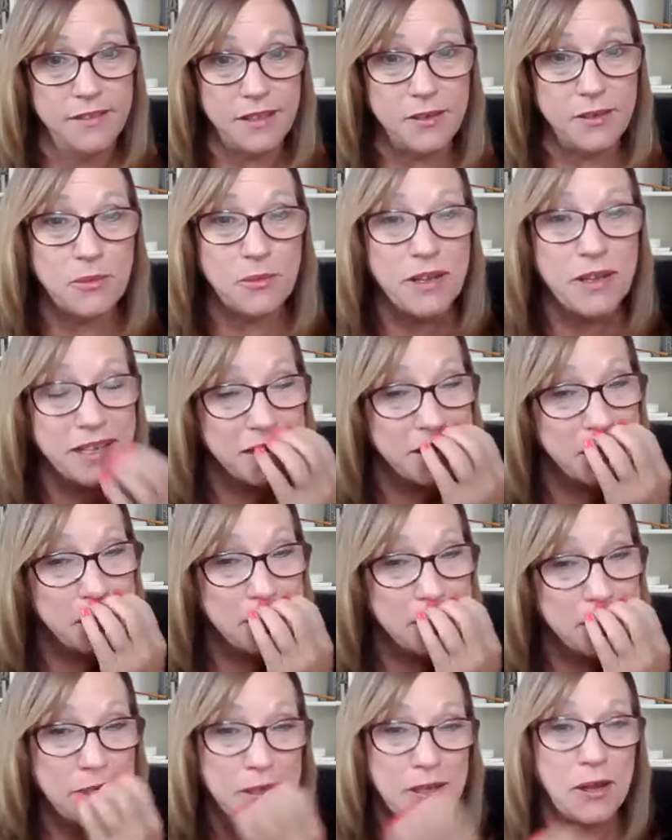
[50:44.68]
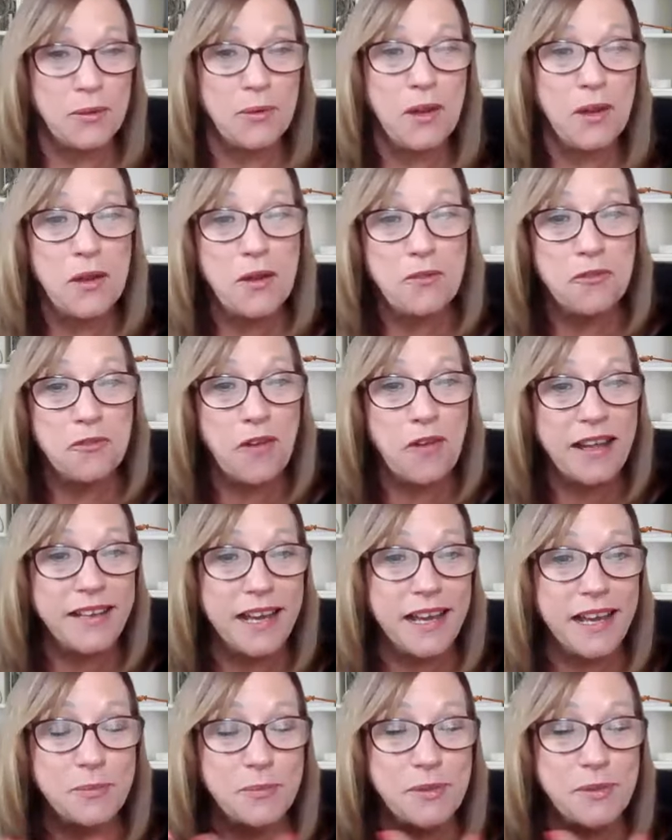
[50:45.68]
then we can,
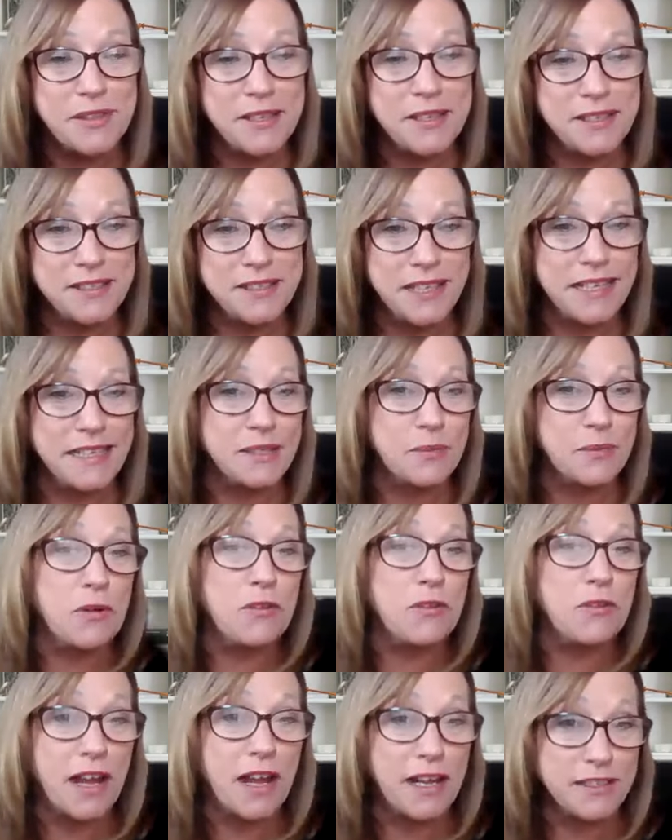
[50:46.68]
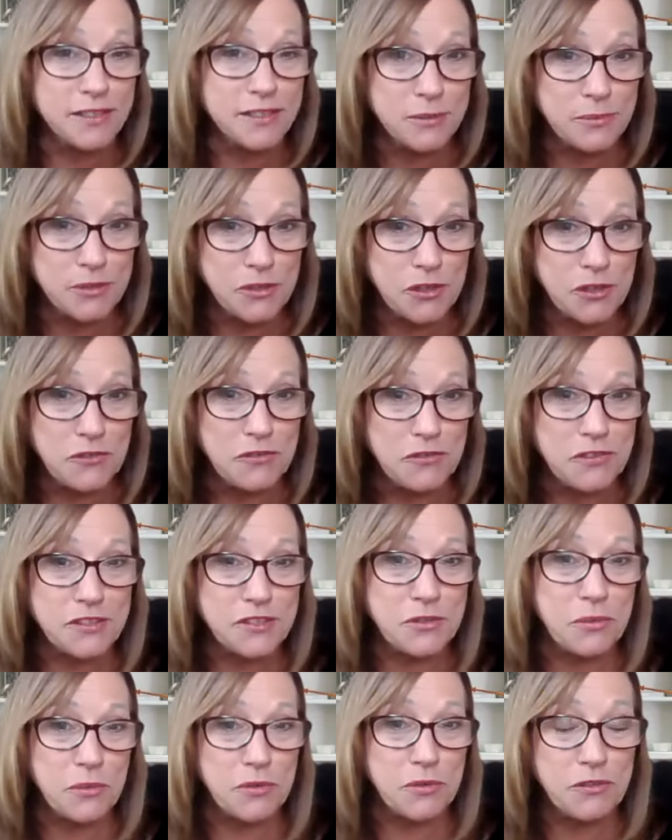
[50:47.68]
find out about these things and provide some
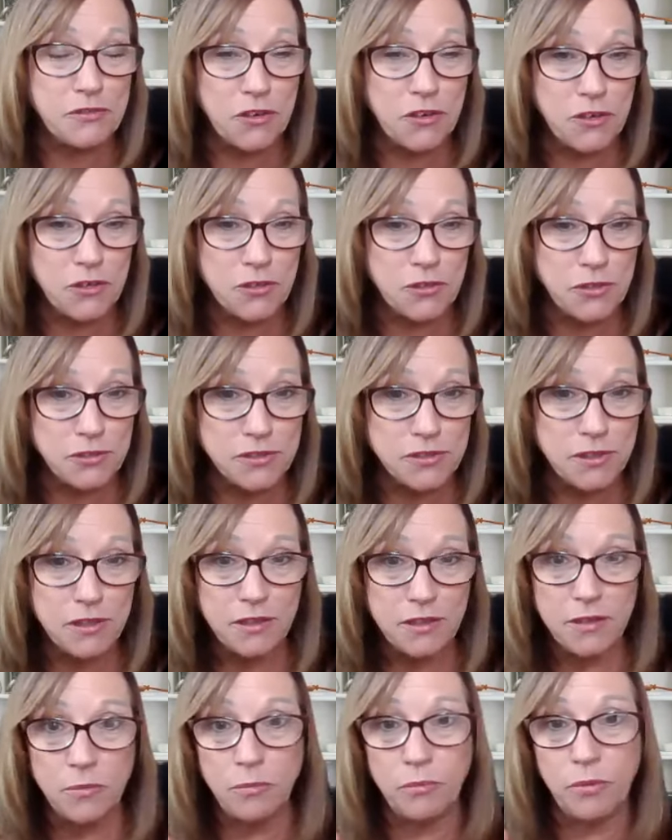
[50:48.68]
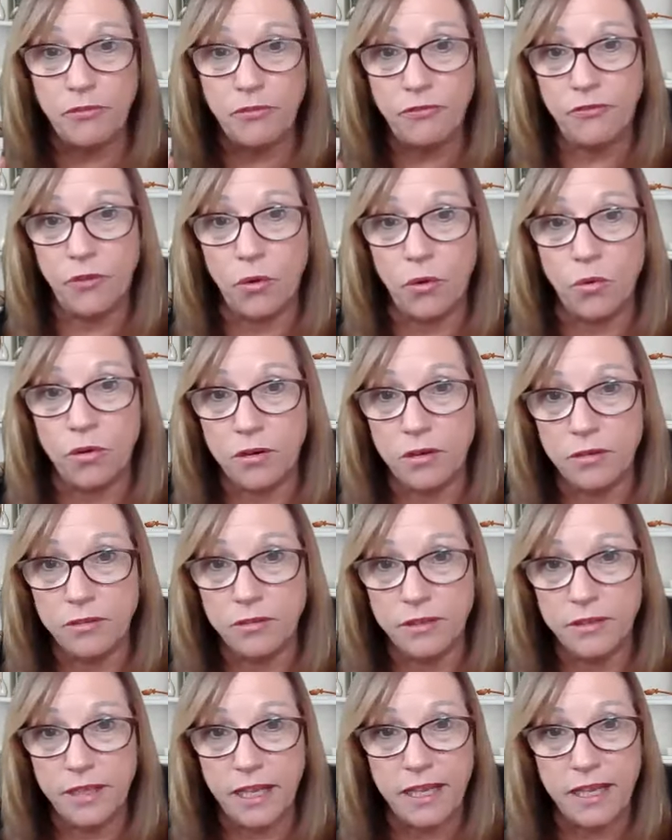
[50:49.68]
services or referrals
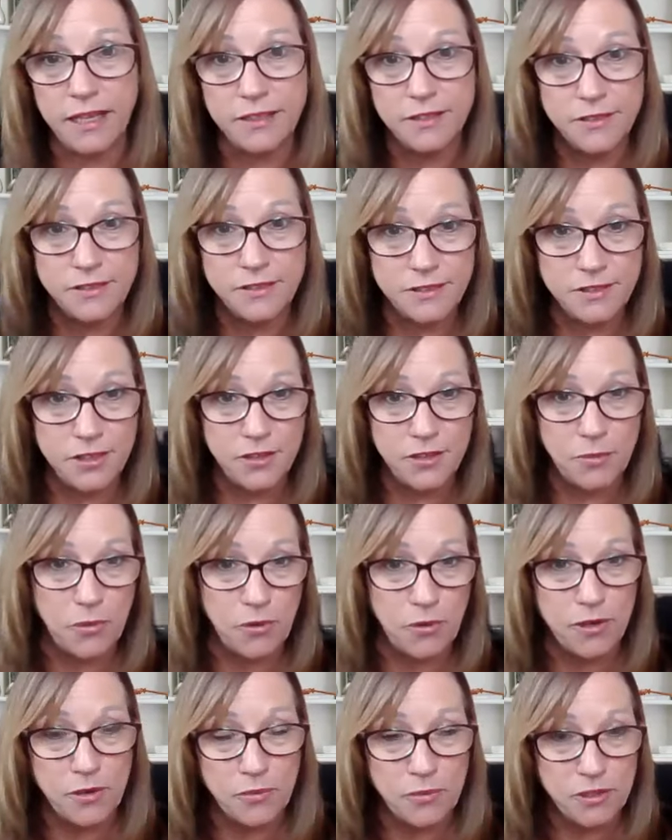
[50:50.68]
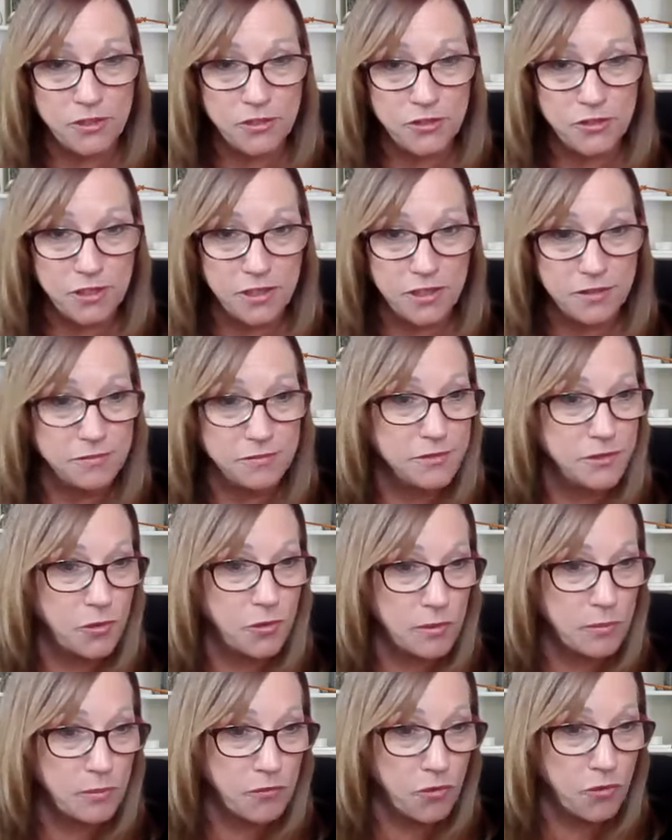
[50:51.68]
before they get to the point at which they're
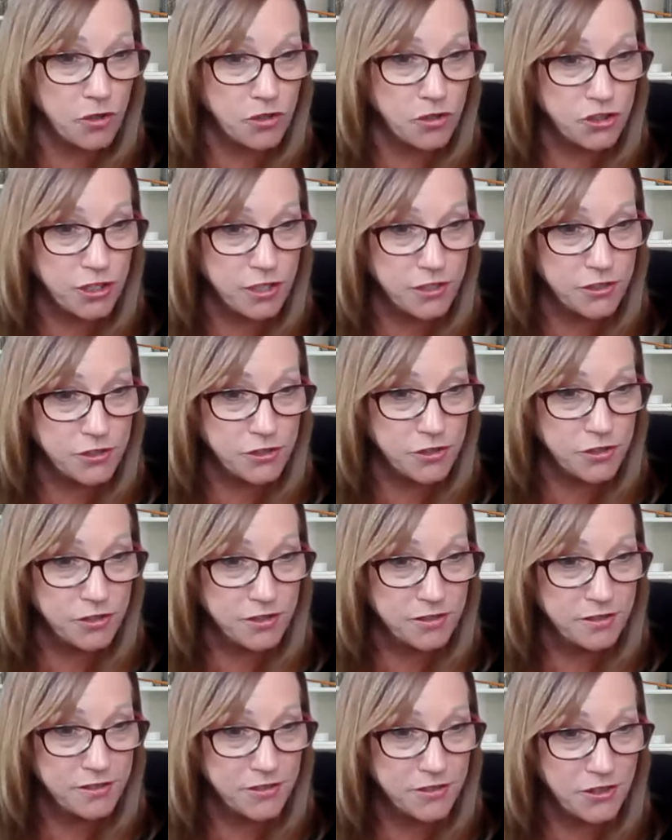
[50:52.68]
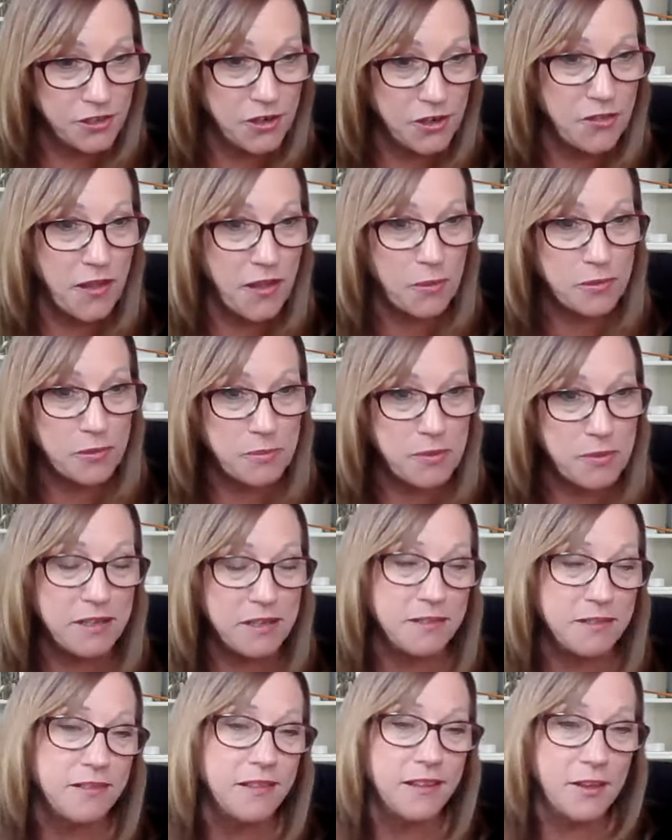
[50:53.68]
going before a judge. That would
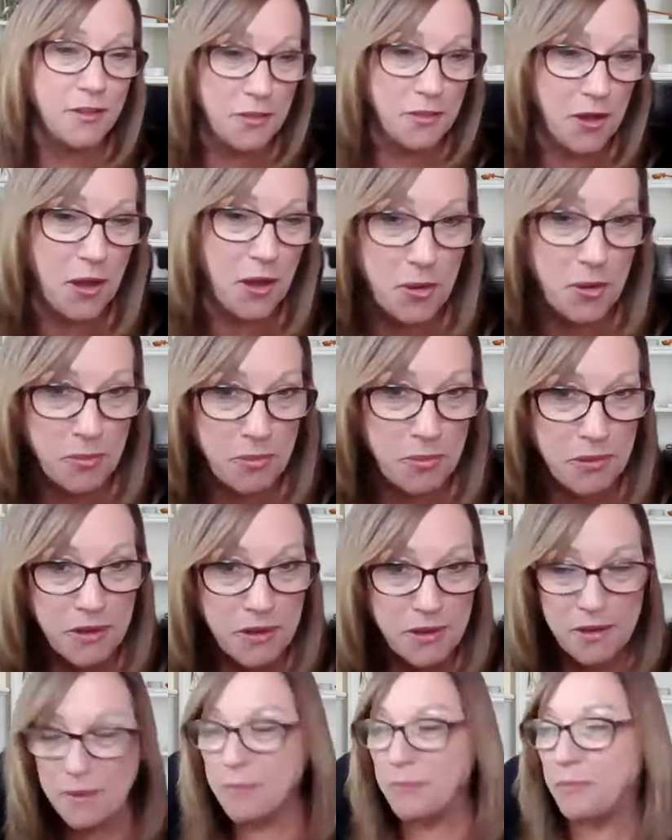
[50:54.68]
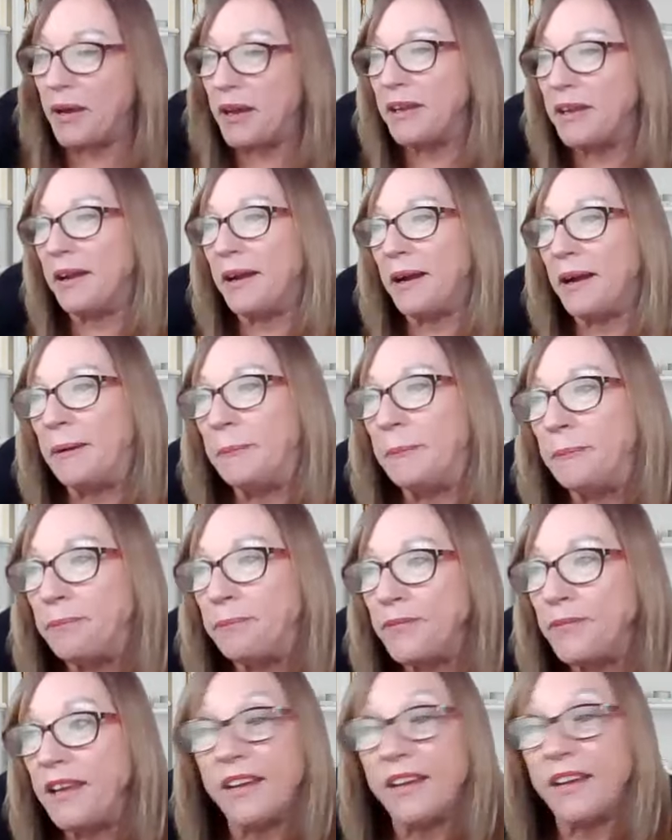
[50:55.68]
be the hope. But
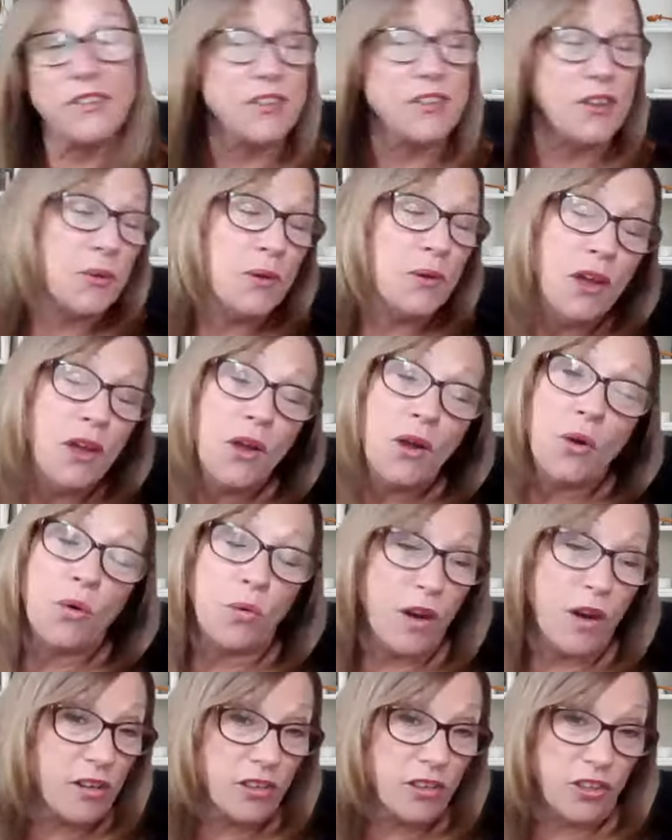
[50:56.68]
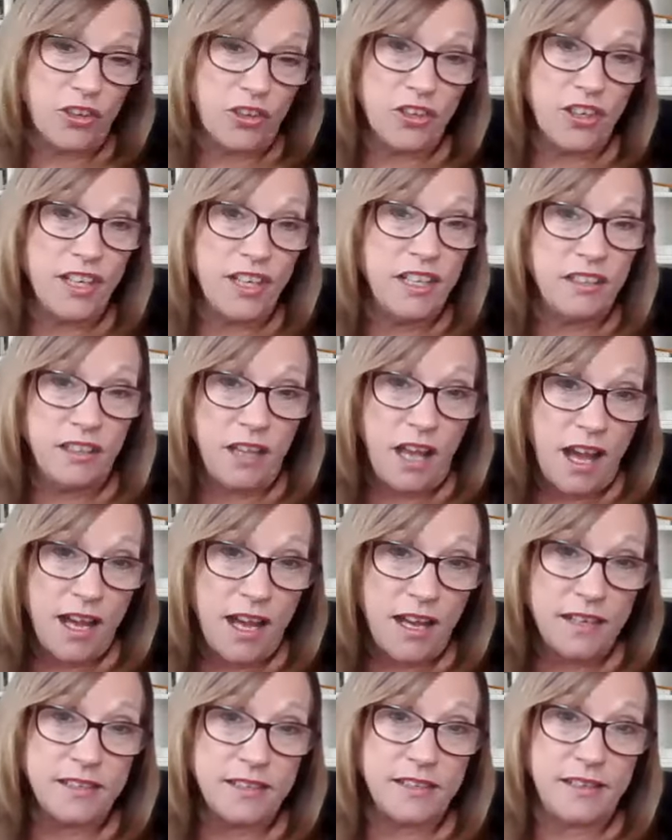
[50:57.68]
so we're learning a
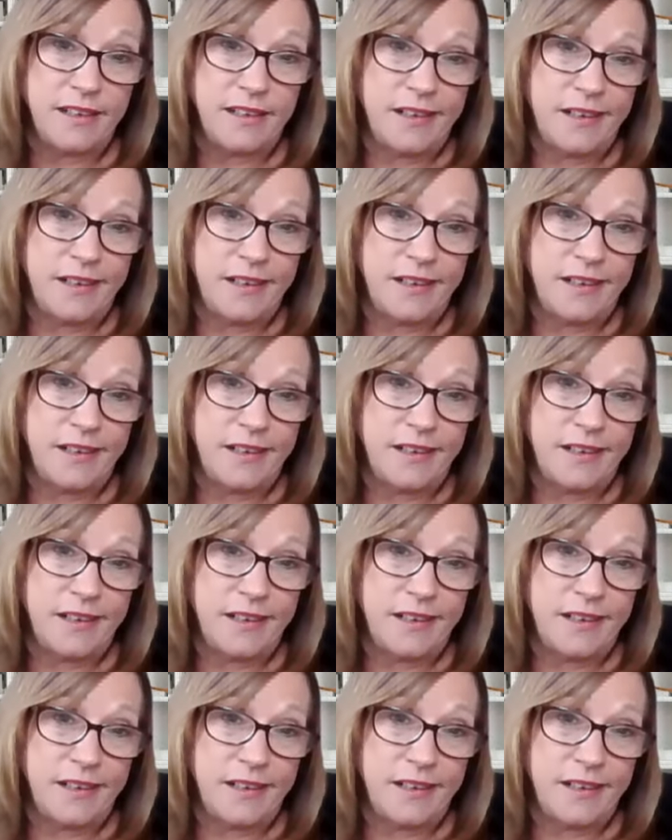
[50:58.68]
lot.